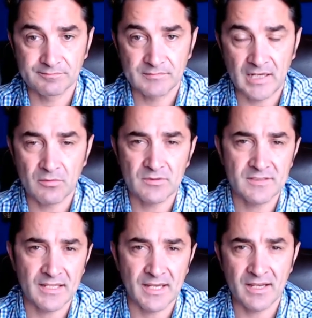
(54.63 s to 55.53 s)
won't
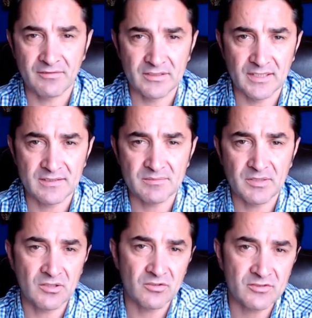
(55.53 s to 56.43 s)
say evidence,
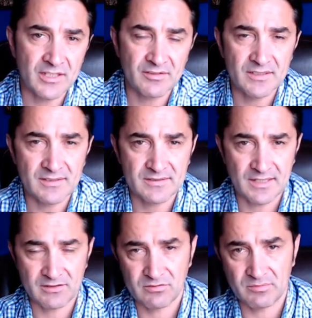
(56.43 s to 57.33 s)
because the evidence
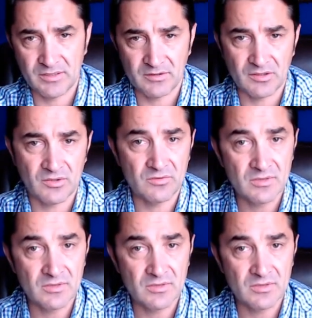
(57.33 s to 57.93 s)
has to be, you know,